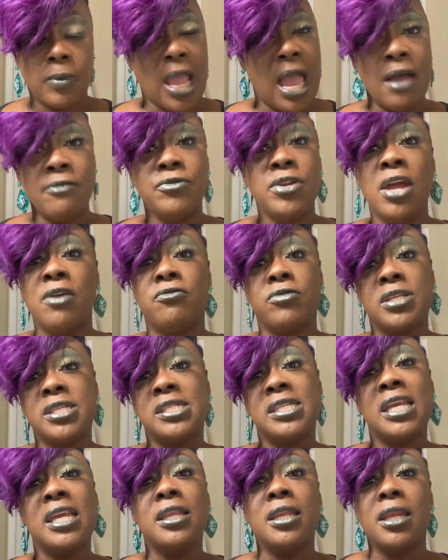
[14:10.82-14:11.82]
I've never
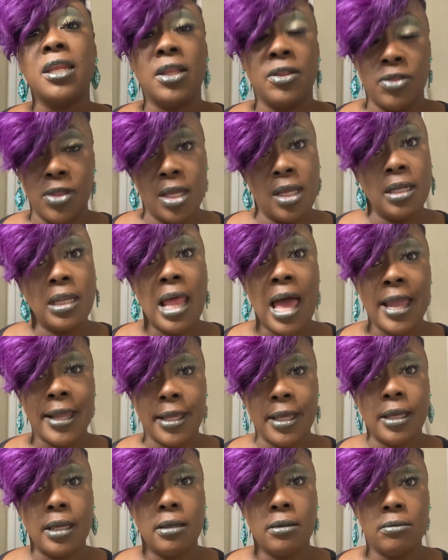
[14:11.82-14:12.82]
seen anything
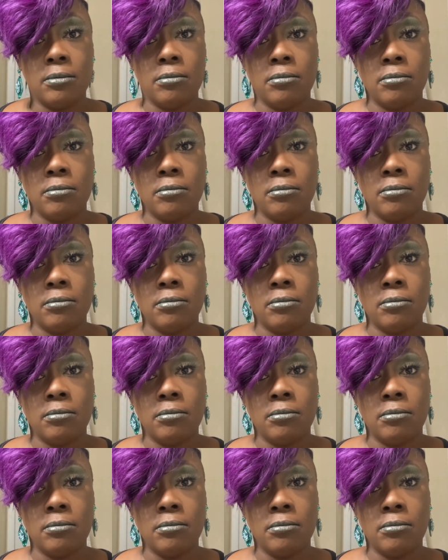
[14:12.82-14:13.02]
like it.